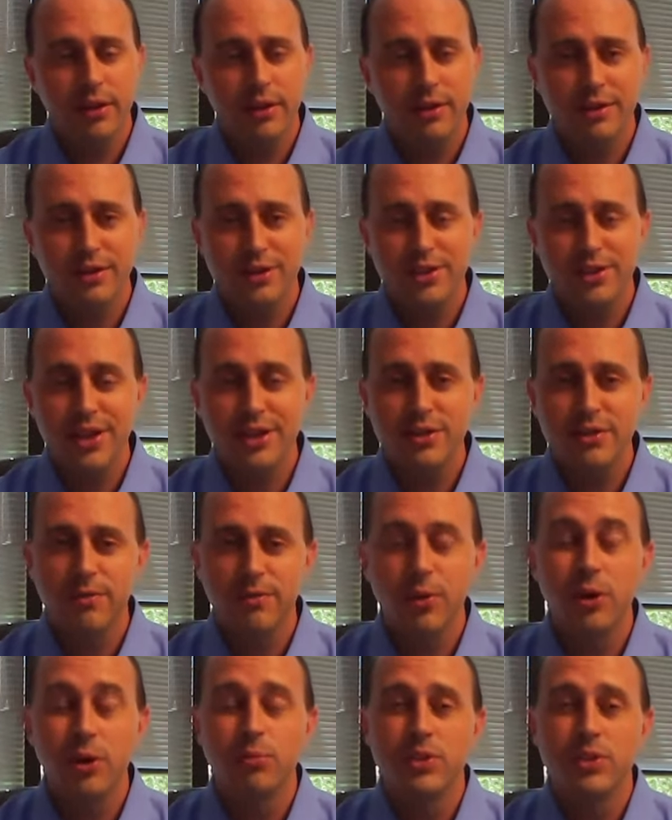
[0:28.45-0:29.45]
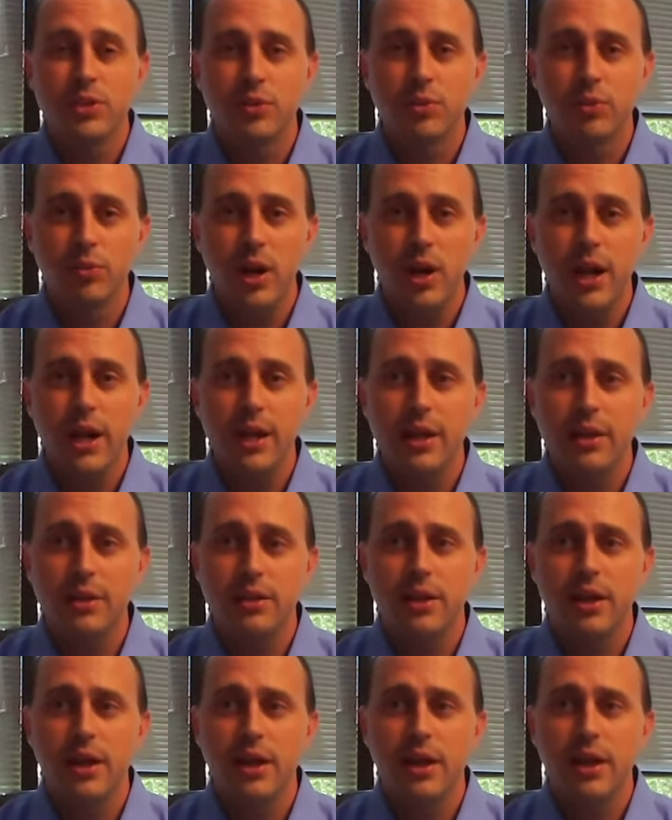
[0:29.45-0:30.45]
The discussion forum was great
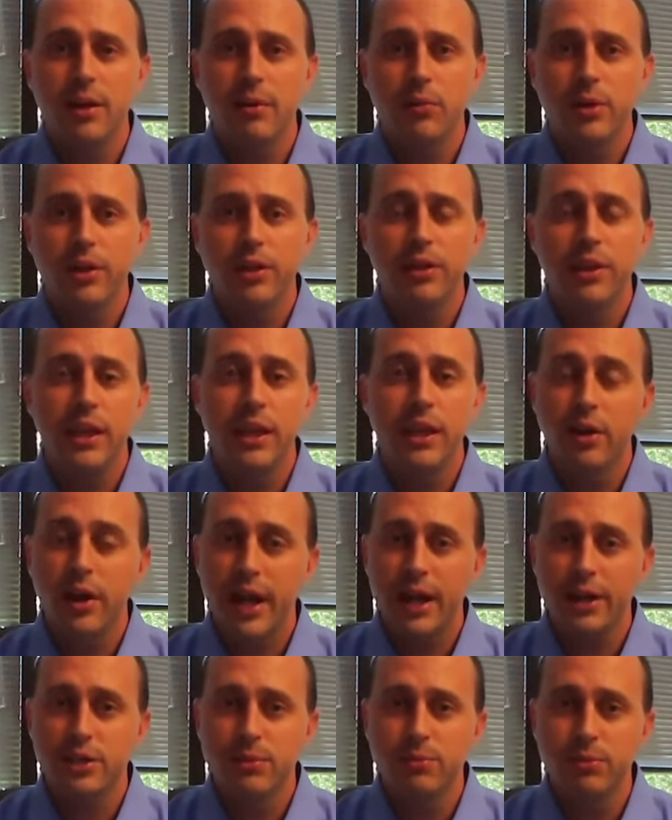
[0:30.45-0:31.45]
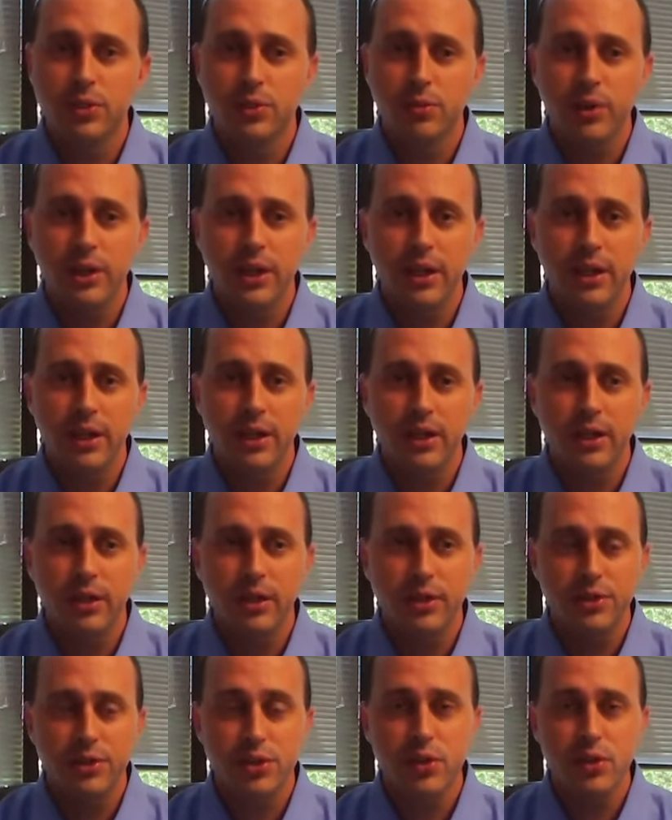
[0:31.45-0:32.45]
with the interaction between
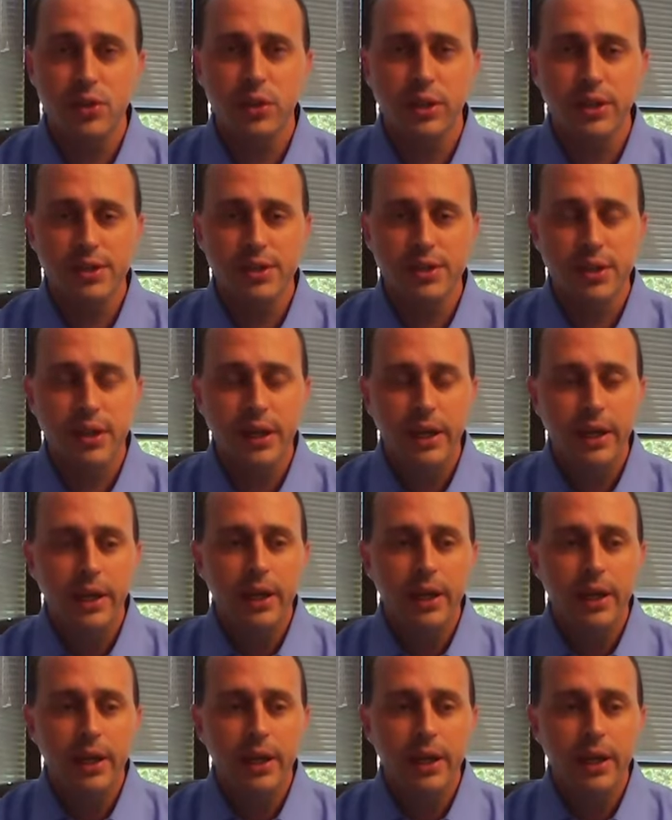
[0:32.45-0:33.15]
the students.